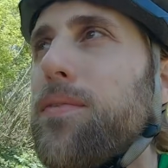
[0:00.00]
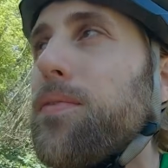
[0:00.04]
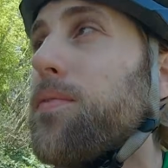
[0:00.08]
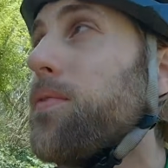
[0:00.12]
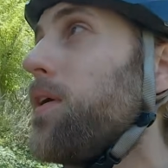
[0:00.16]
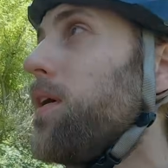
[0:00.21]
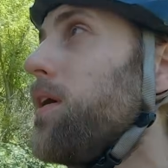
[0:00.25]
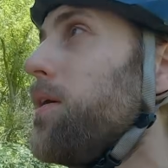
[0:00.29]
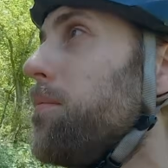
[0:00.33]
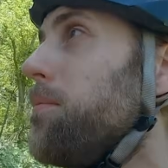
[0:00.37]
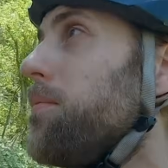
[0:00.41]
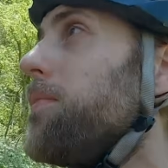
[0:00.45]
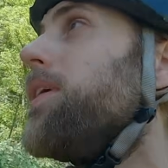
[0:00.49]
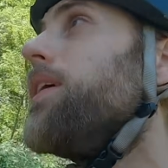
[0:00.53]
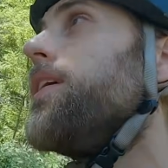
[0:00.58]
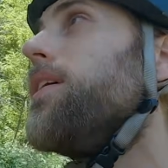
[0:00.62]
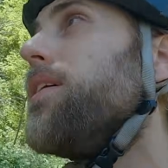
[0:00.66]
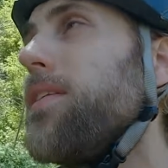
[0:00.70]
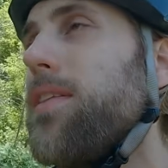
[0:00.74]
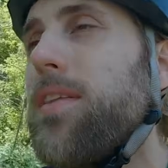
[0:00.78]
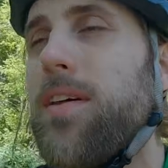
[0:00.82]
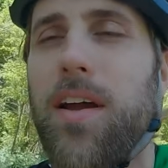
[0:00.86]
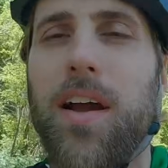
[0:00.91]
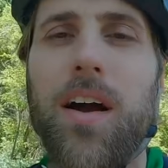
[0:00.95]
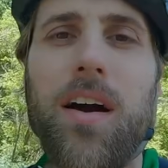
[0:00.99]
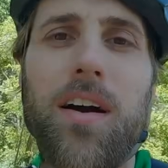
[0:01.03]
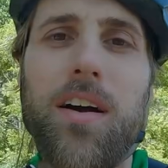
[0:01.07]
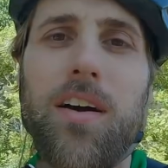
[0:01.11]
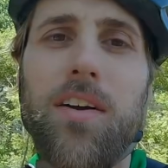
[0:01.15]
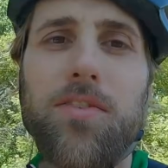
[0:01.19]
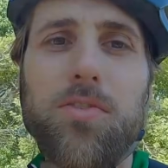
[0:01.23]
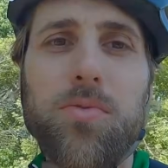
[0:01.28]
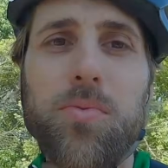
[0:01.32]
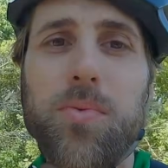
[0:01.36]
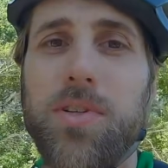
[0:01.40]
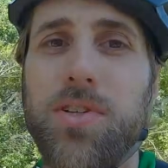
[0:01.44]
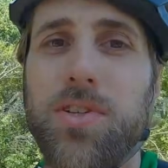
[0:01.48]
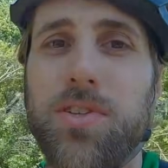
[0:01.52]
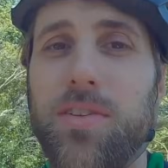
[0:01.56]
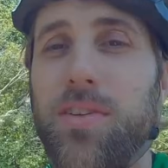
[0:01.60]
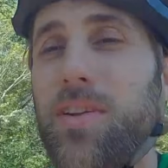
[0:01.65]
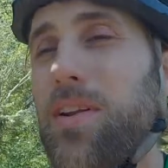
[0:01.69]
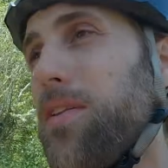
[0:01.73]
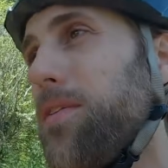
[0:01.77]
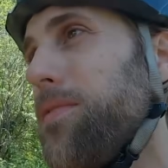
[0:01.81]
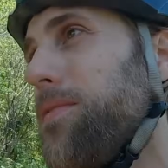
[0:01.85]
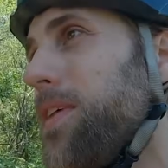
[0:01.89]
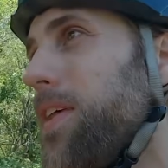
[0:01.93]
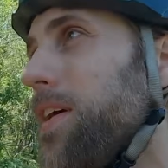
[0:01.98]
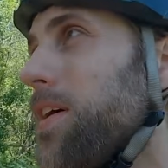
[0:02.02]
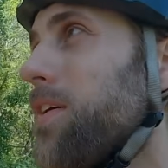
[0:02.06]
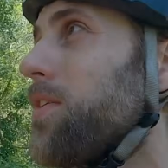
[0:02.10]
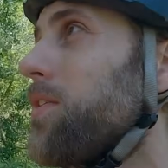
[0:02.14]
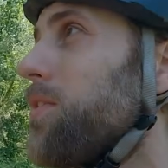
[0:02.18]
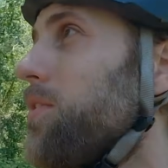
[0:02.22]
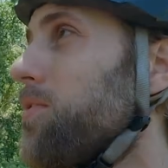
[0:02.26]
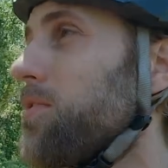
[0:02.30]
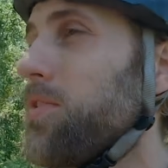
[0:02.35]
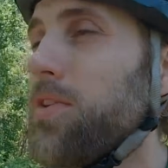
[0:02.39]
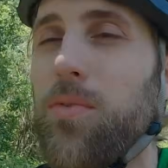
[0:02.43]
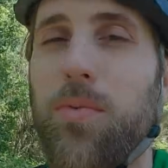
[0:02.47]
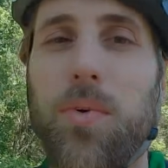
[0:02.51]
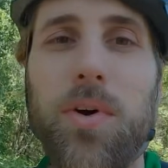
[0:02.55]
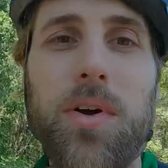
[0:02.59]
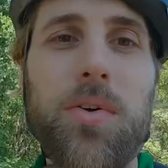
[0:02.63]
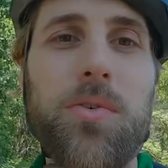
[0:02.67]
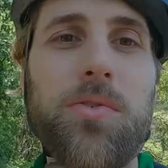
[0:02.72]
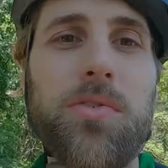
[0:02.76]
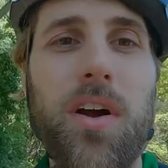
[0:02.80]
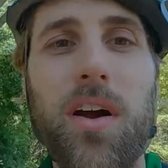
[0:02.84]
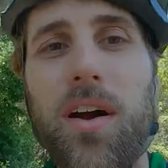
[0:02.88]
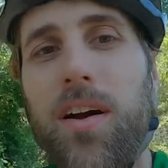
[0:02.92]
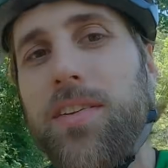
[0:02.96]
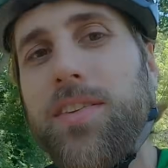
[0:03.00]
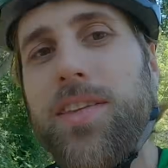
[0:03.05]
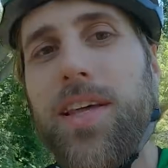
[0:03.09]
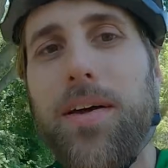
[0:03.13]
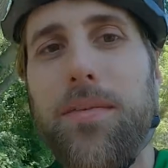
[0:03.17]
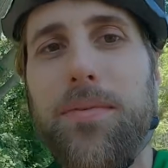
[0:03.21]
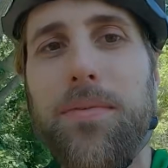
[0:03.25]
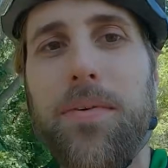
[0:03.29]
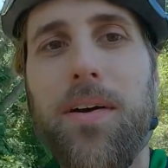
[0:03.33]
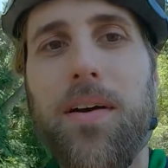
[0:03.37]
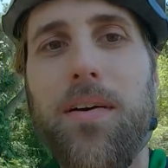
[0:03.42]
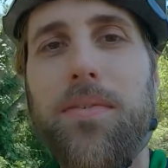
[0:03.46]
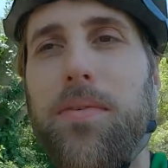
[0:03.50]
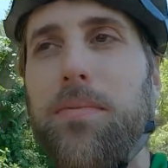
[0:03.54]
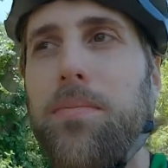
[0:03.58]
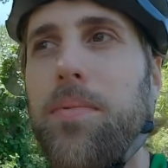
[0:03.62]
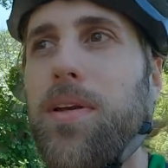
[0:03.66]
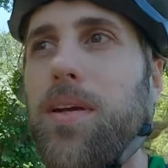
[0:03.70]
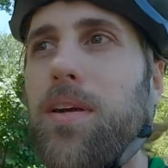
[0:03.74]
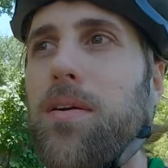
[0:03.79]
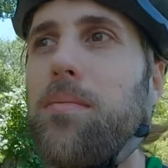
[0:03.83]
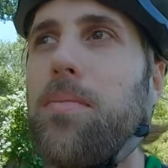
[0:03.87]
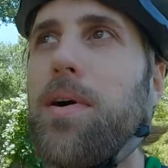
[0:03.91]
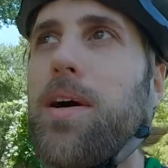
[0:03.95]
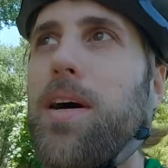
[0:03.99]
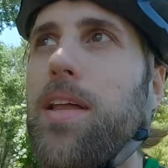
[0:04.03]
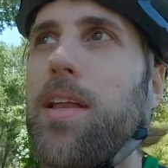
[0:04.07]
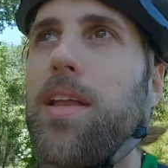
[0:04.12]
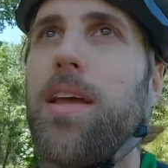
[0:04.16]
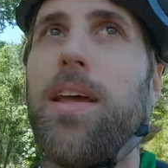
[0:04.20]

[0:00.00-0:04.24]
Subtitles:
from the cars, which, the vehicles and the roads aren't that far from here, but